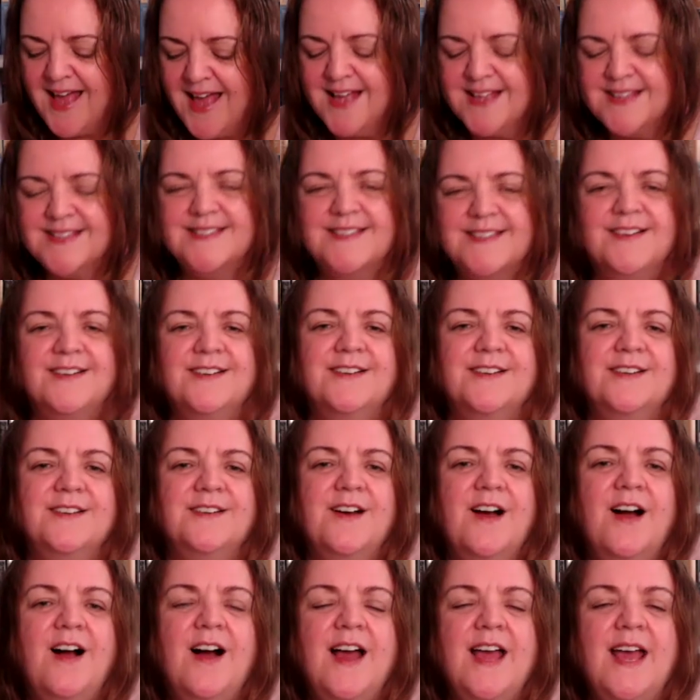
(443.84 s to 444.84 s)

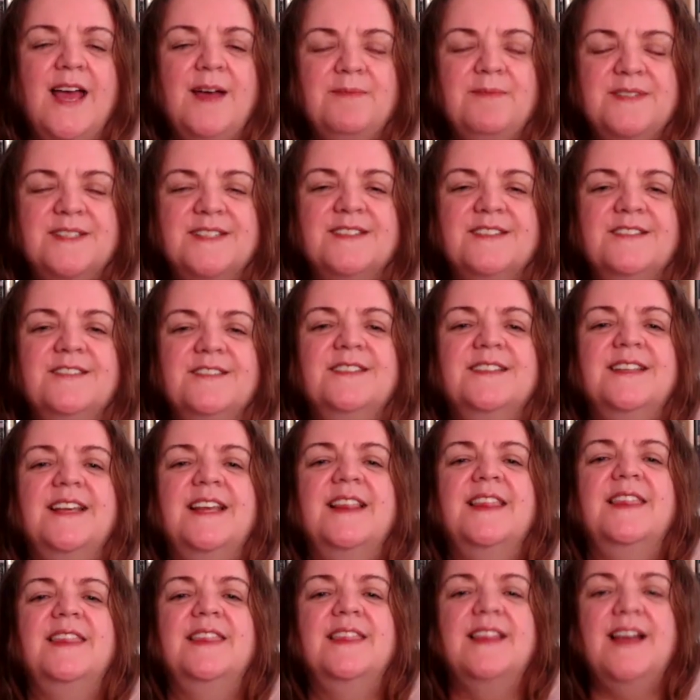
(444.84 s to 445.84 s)
So I absolutely
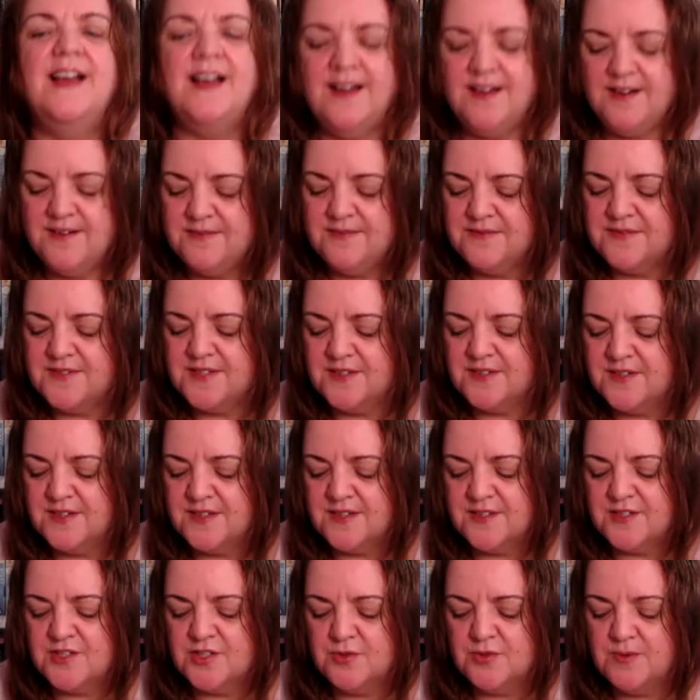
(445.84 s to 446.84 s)
loved
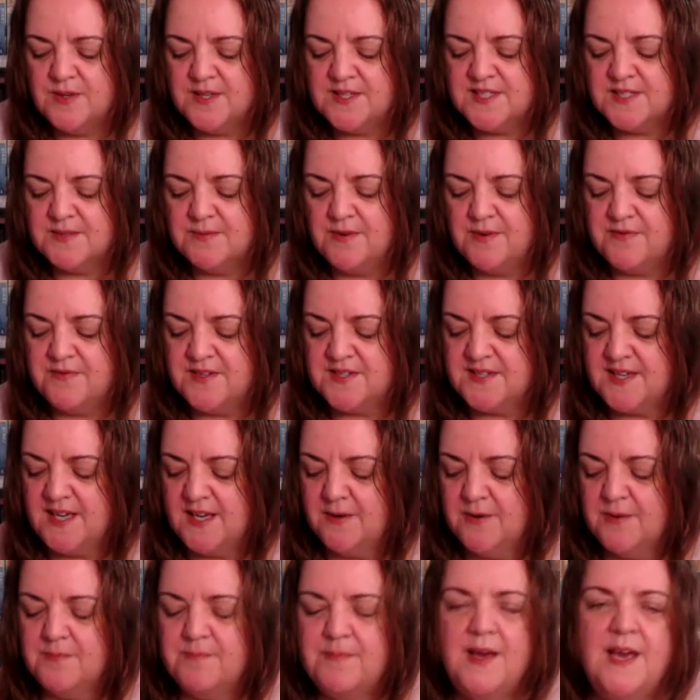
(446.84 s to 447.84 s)
the twist with the
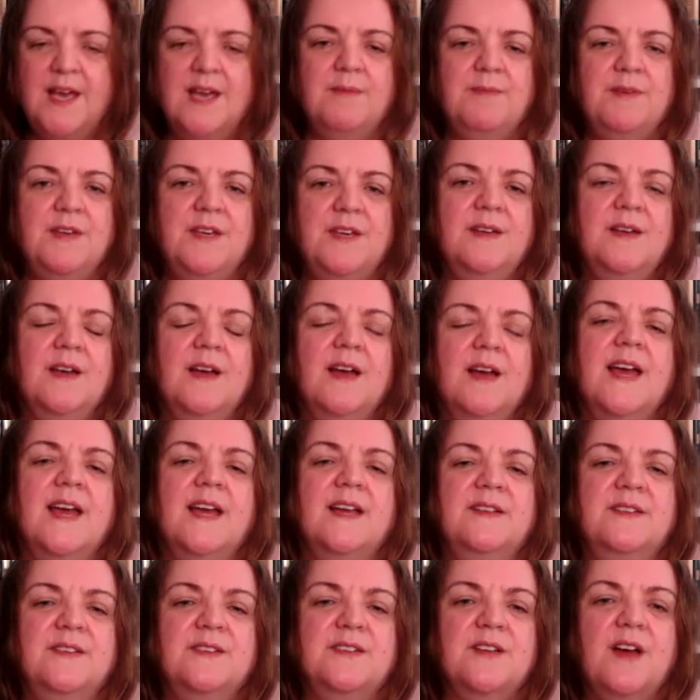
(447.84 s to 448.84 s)
secret baby.
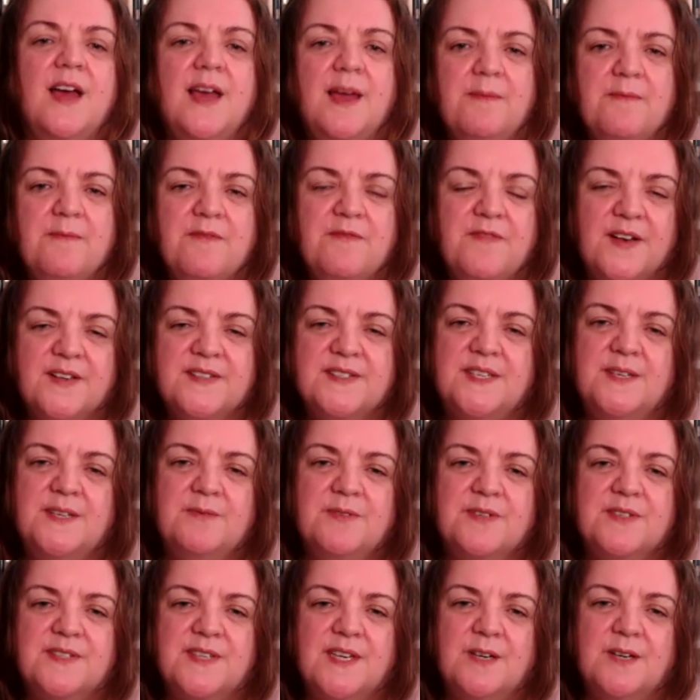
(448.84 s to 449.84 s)
And I am fussy
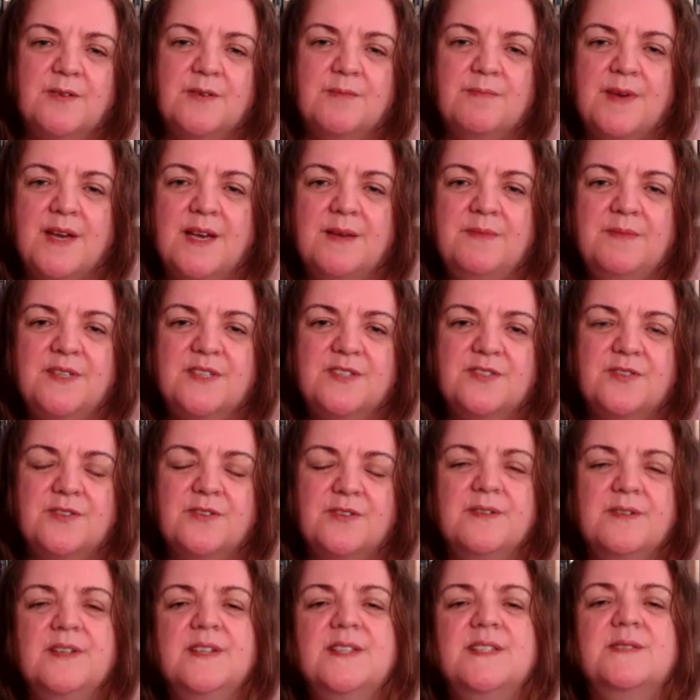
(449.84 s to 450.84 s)
with secret baby
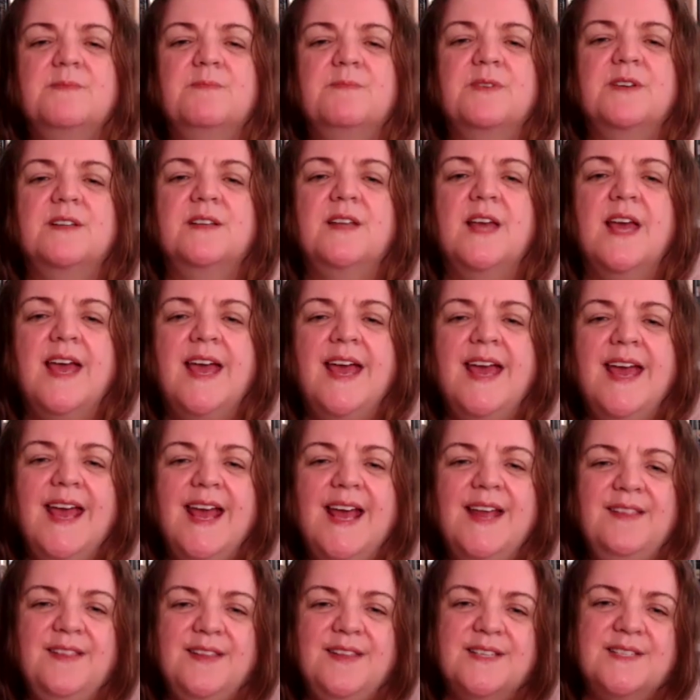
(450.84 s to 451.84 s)
stories, but
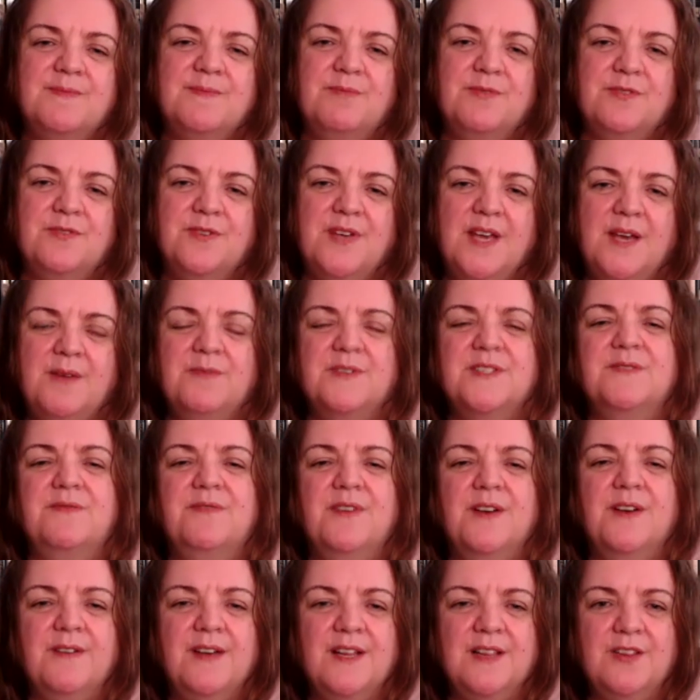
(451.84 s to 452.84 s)
in this book, it was
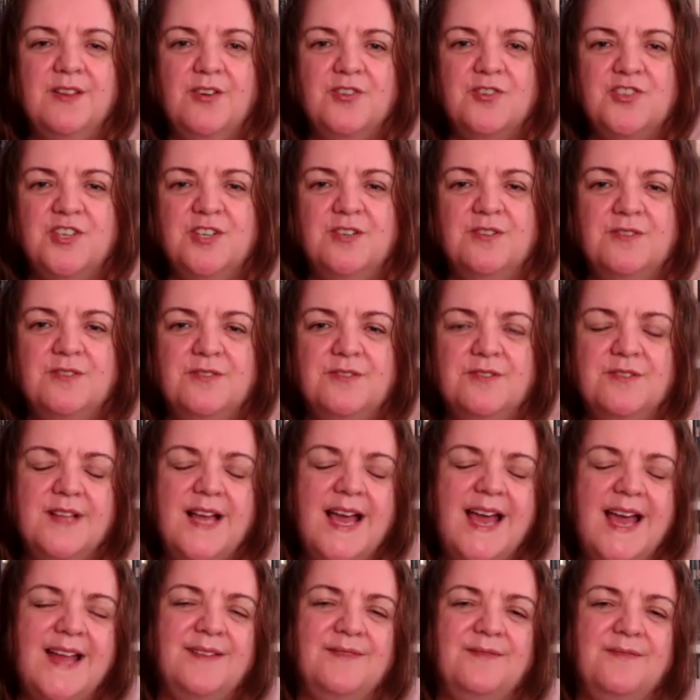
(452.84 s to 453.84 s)
very logical
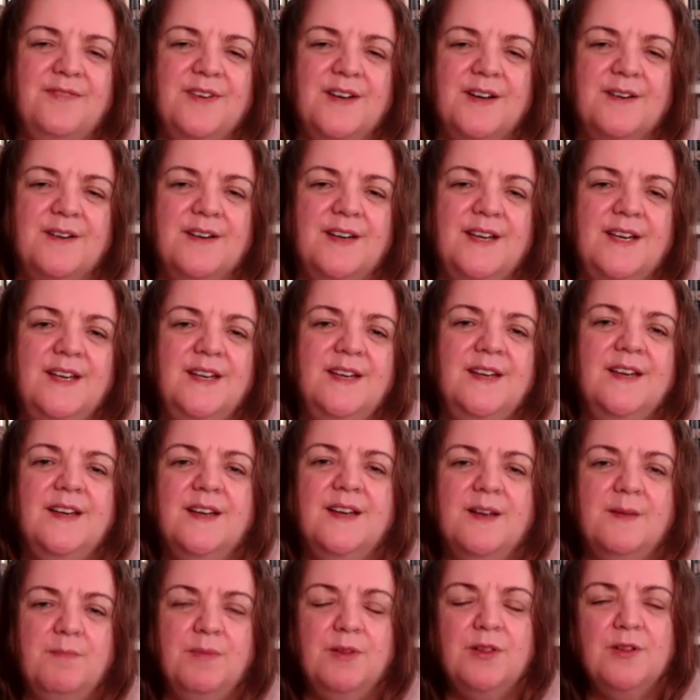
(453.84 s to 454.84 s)
and very
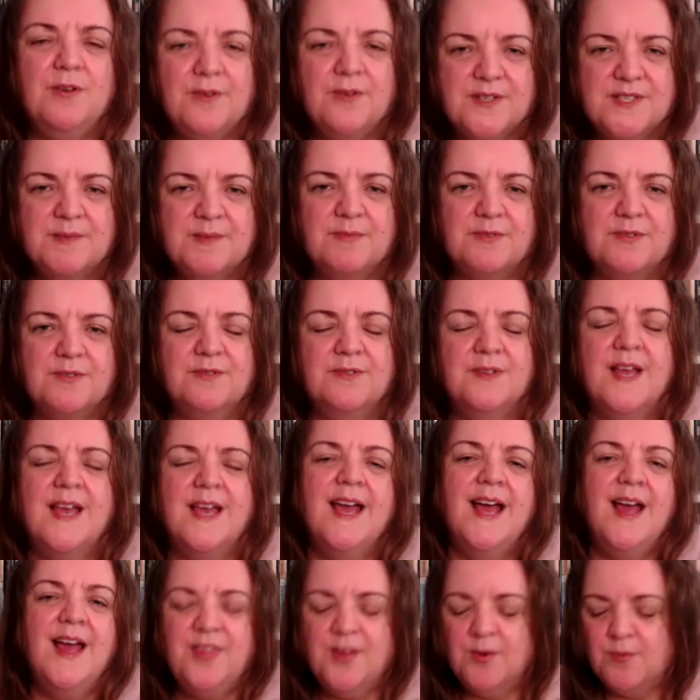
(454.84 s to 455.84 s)
plausible
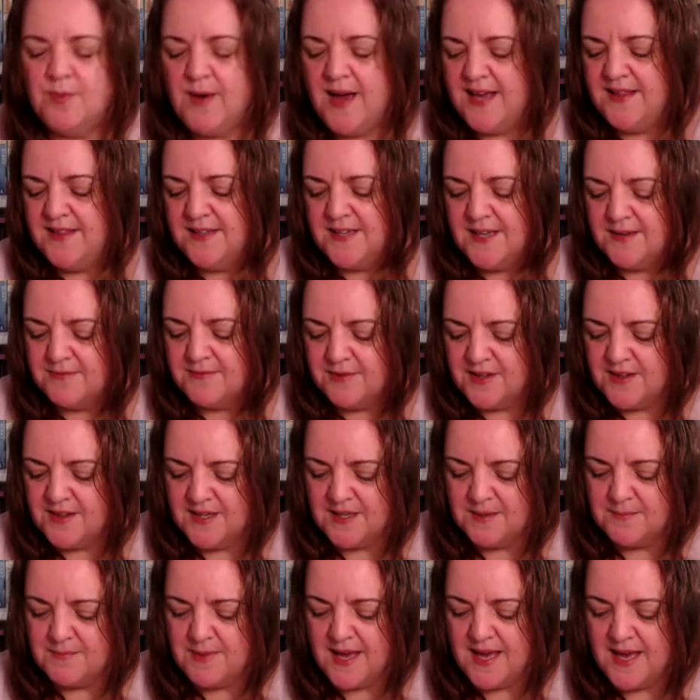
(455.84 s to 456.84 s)
the way that
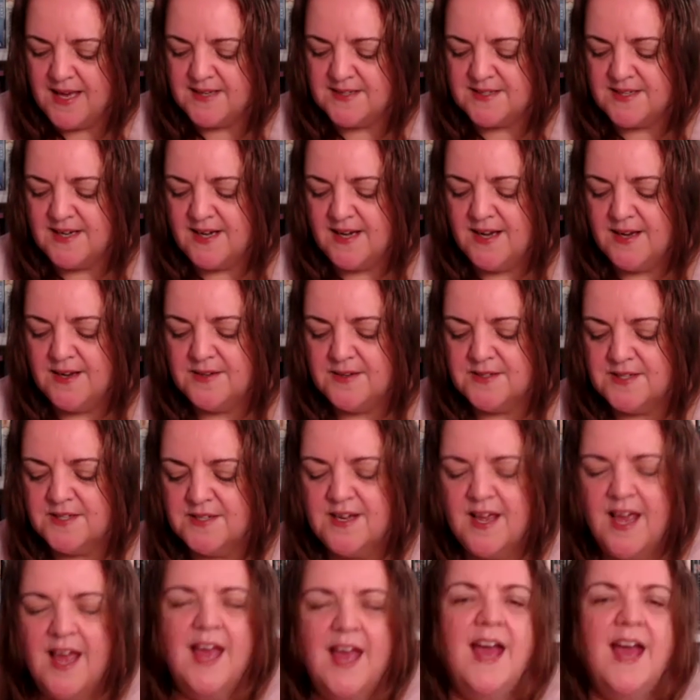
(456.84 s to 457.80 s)
everything panned out.